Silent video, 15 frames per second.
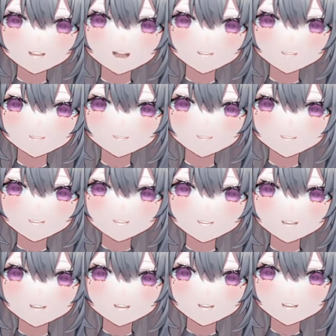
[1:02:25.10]
That's... Just change your
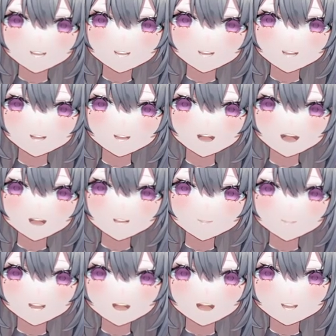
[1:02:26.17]
shoe. Oh. I
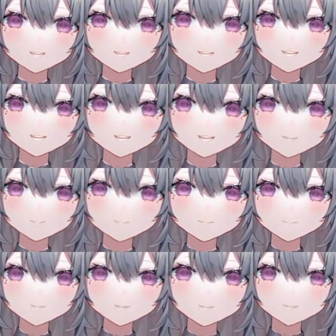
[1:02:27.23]
don't like the oh.
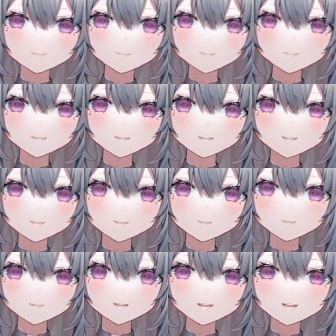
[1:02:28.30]
shirt. Why is it so
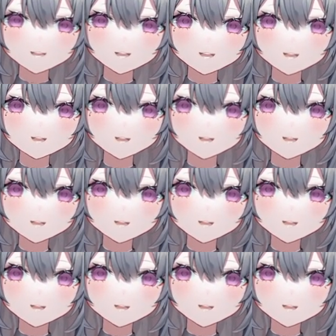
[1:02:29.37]
though. wasted?